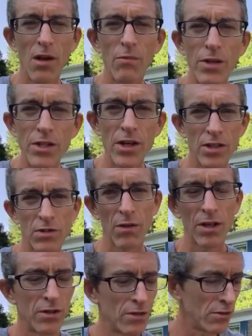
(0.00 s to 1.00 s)
We just
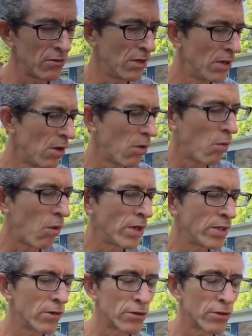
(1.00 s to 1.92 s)
want to do 1